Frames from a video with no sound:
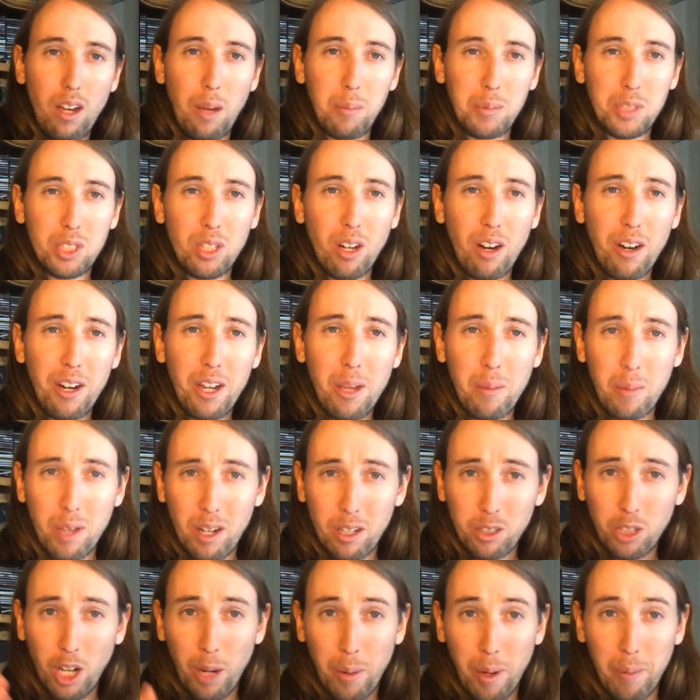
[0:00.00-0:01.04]
I'm sorry, I'm
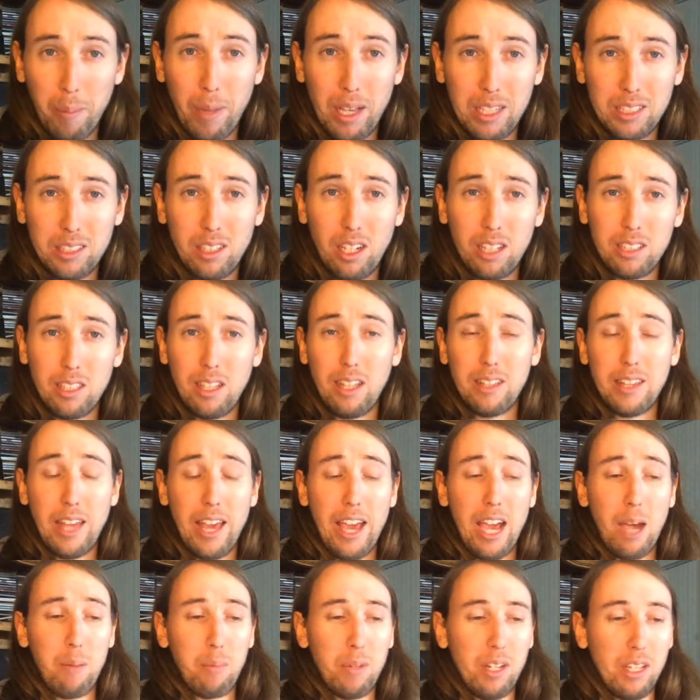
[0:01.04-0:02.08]
gonna try my best not to let that
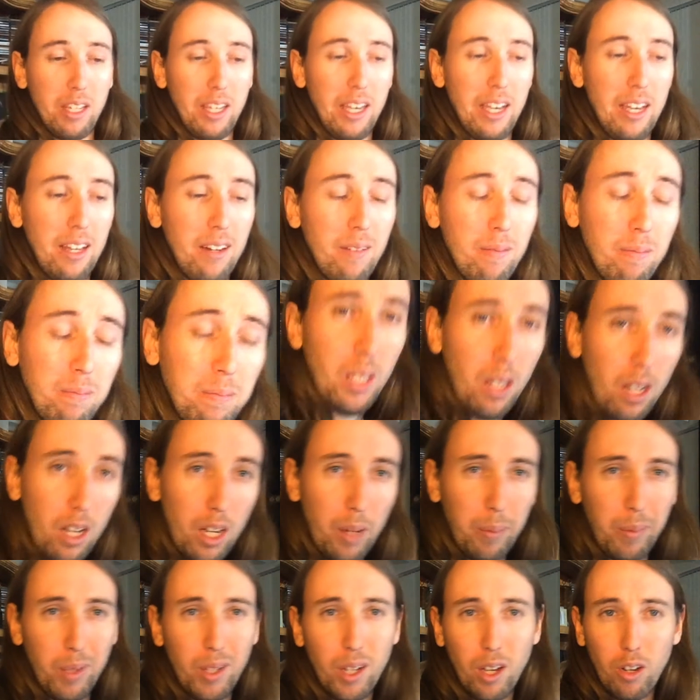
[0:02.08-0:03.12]
happen again.
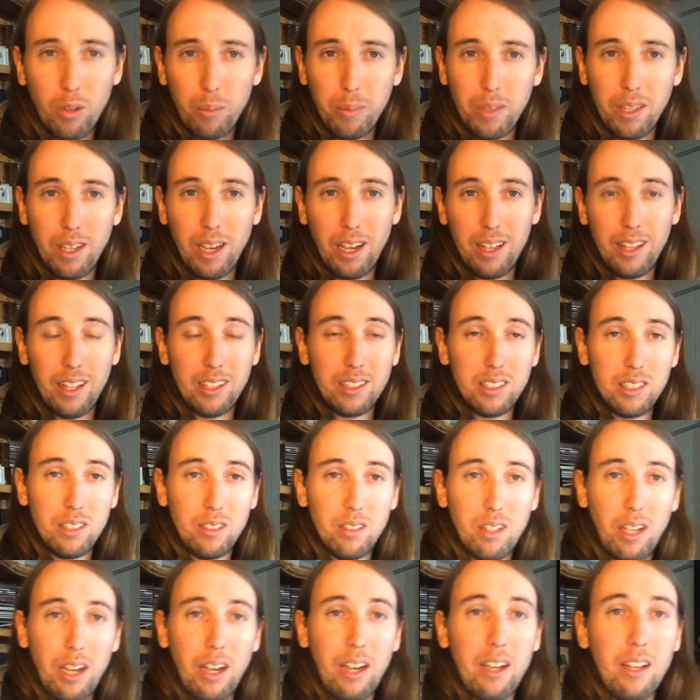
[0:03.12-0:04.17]
You know me, I like
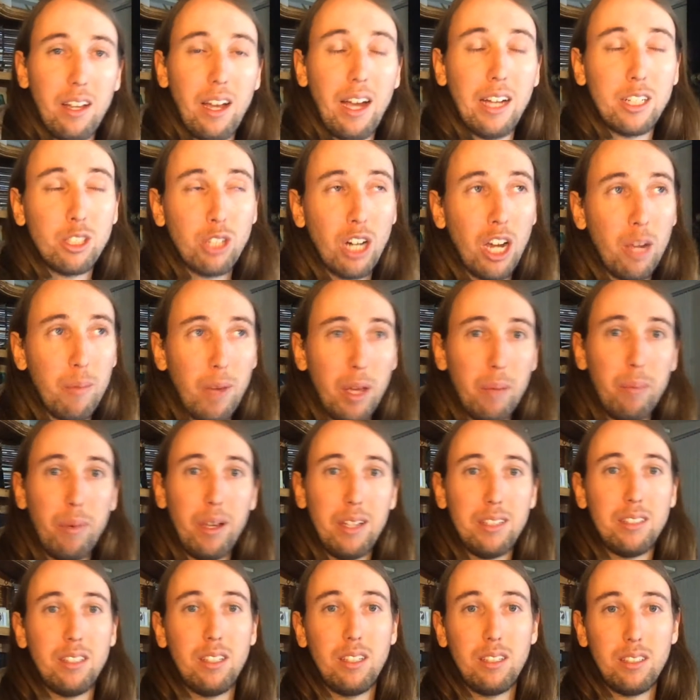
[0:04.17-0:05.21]
to, I try my
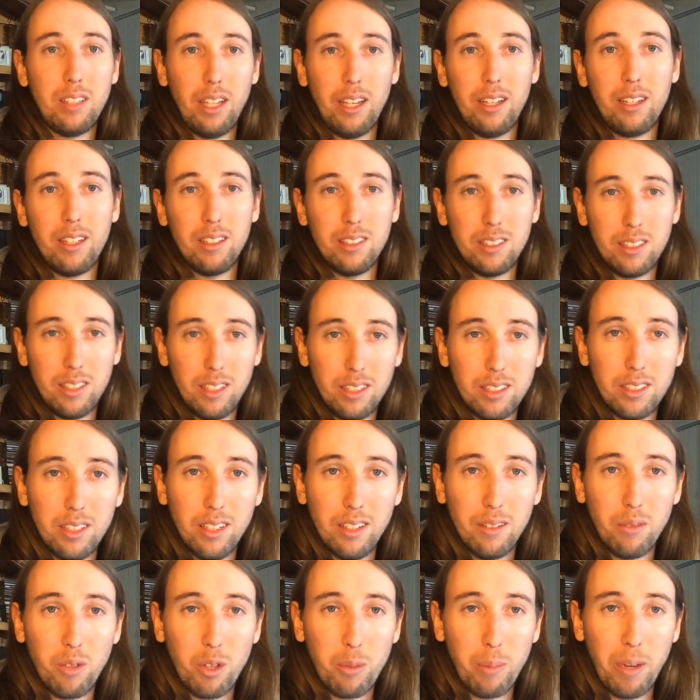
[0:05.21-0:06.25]
best to stay
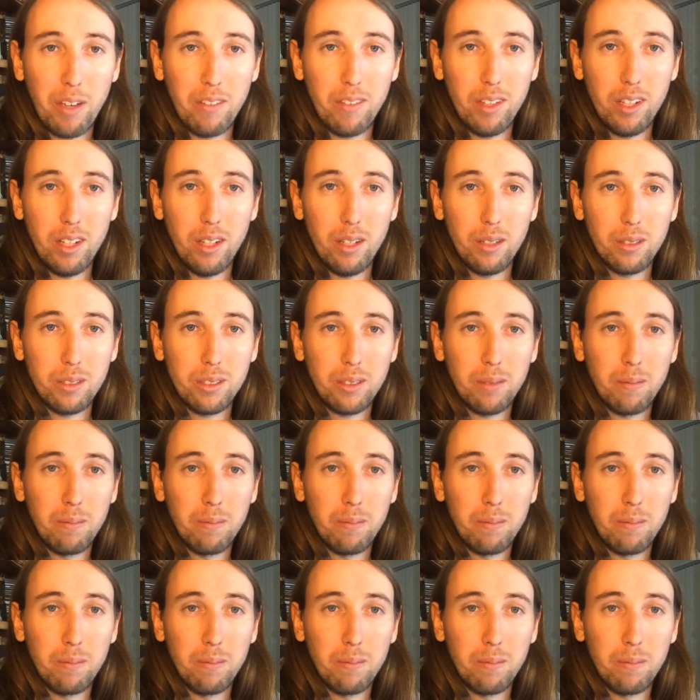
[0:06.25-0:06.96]
consistent with my videos.